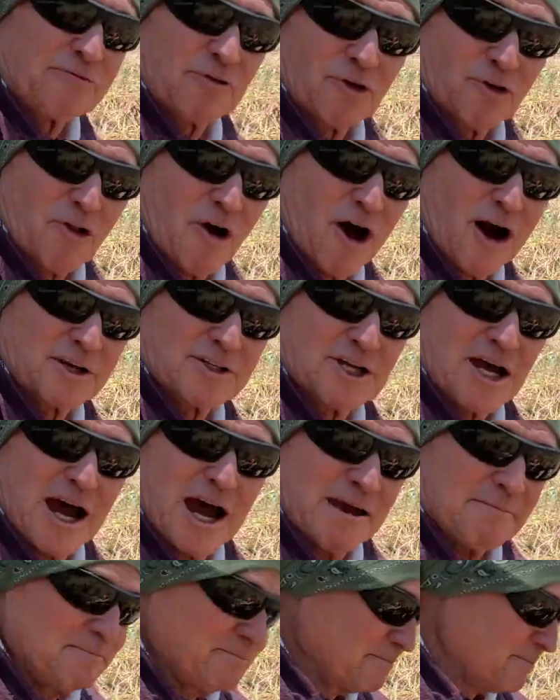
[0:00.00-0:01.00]
for a long
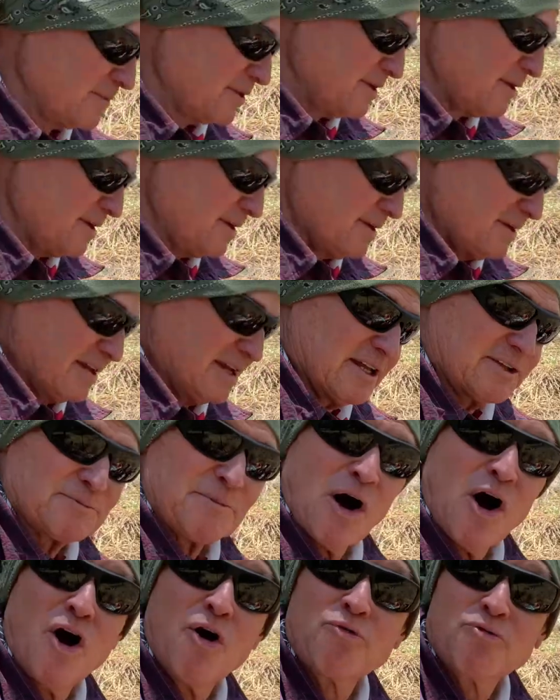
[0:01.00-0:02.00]
time. It's
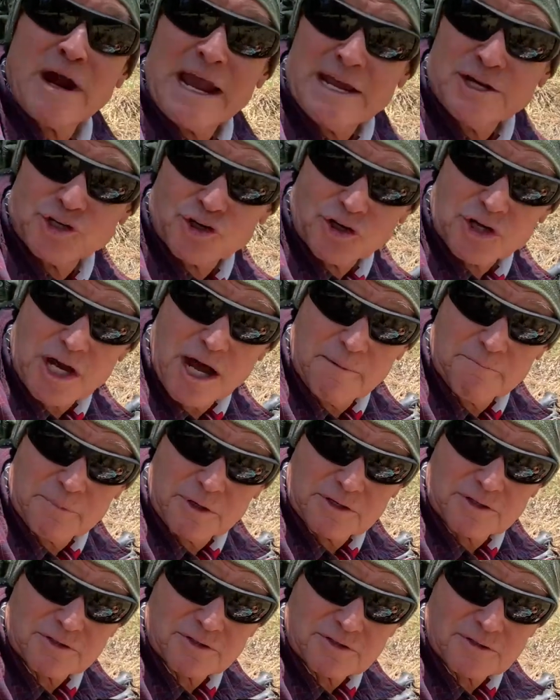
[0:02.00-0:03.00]
my old Ranger
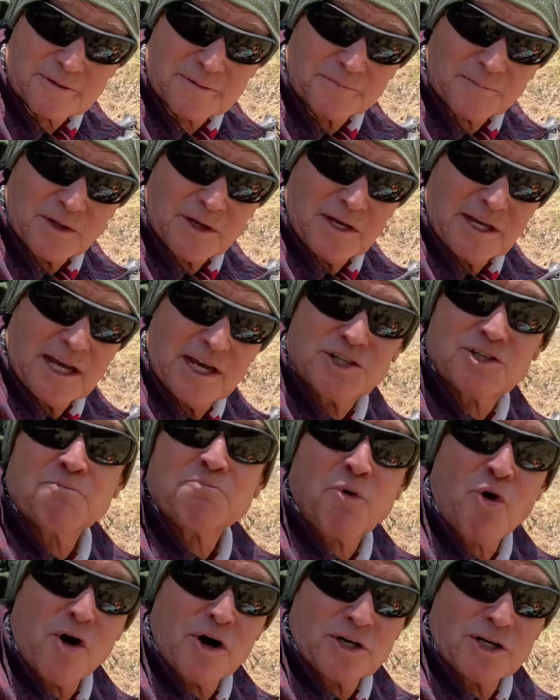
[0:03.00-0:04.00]
compass. It's
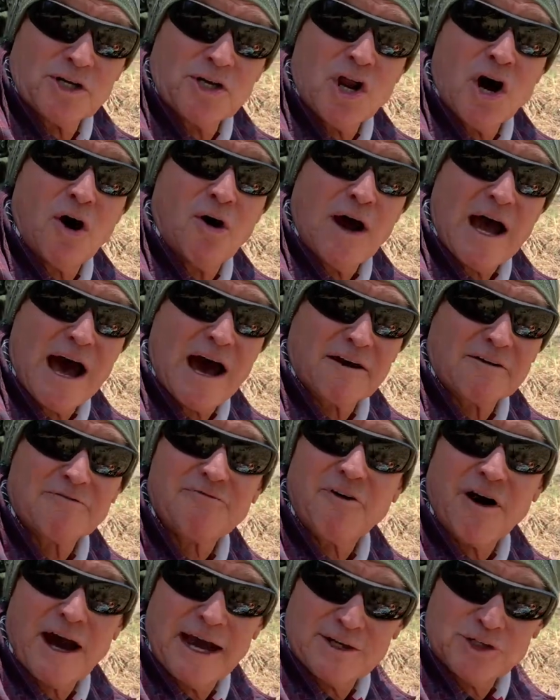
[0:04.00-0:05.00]
important to know how to
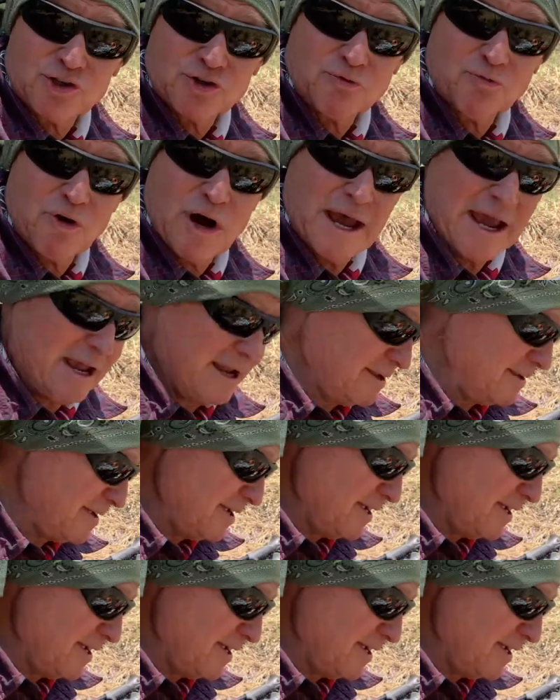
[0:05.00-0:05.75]
find your way